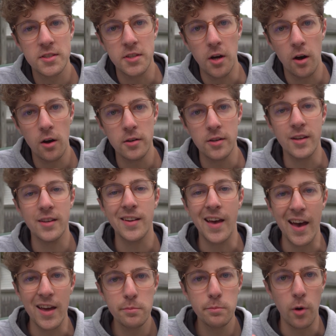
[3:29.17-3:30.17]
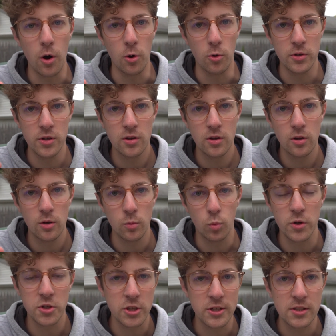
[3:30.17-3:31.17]
done in N mode,
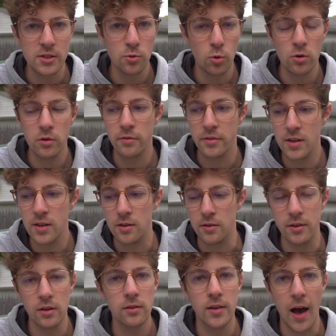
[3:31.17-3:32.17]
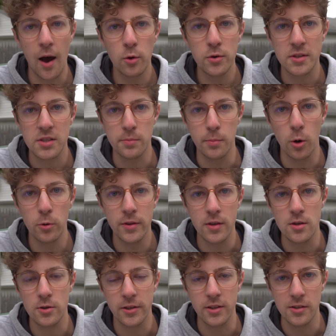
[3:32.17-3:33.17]
which is sort of the loudest mode that
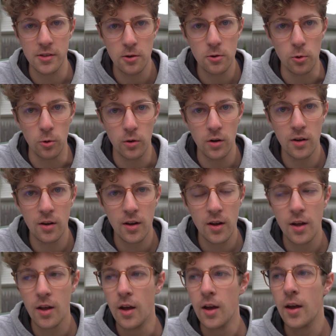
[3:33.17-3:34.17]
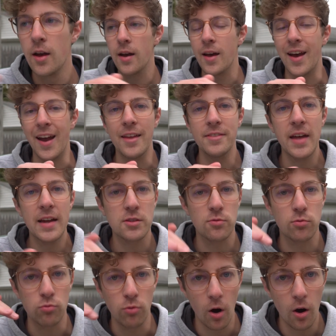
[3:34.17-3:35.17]
you can do. And that's
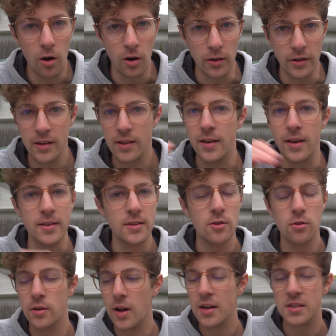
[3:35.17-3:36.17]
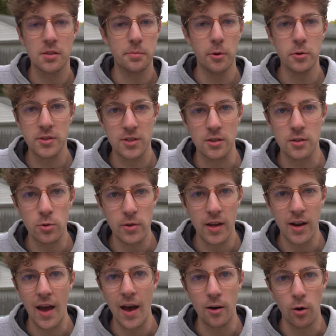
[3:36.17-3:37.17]
wrong. You're not supposed to do that
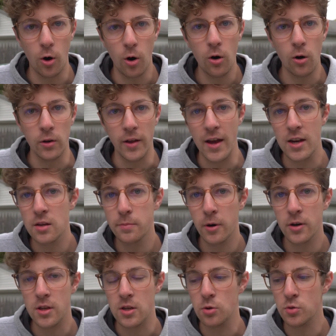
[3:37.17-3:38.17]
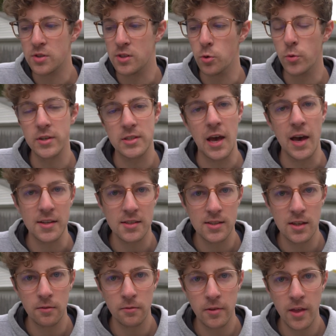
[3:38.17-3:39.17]
at all. Anybody who's doing
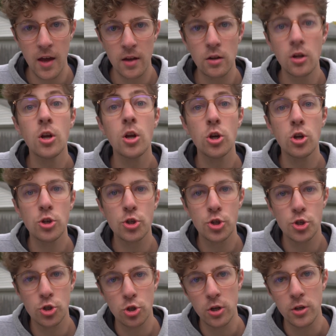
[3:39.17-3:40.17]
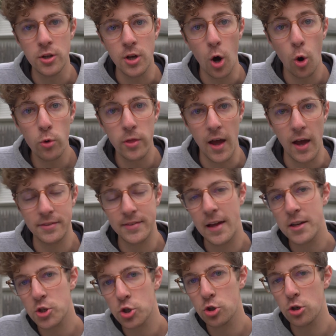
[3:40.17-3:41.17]
testing for that should know that.
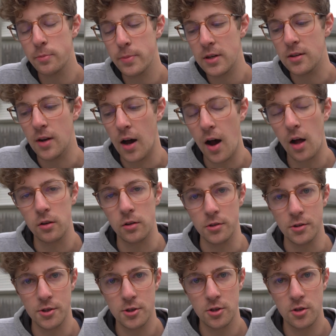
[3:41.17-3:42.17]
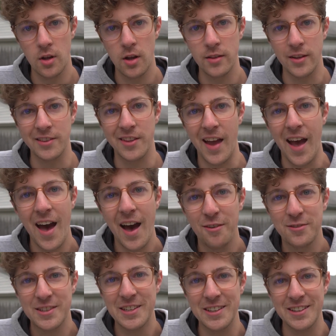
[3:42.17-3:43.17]
That should be knowledge that they
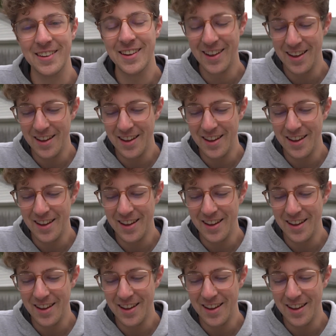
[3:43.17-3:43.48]
have to